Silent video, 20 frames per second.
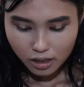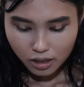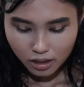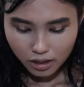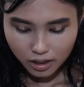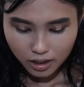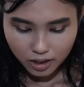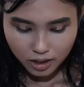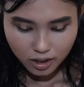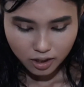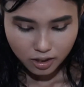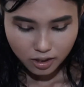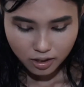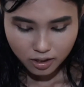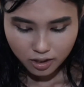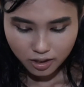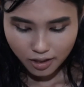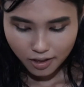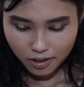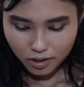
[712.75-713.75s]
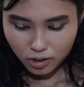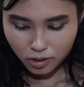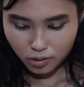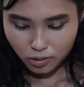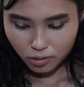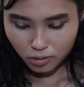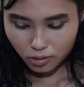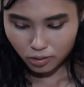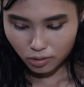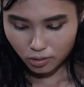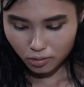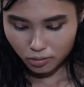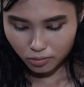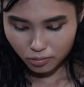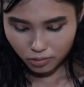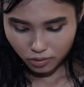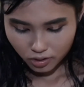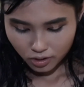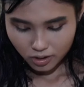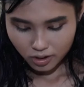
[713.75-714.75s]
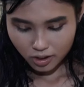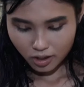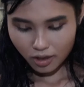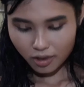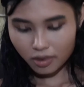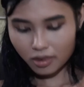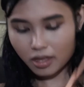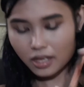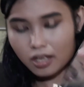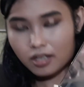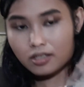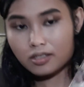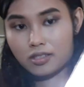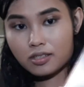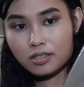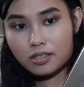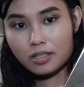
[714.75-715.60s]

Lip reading: is to use this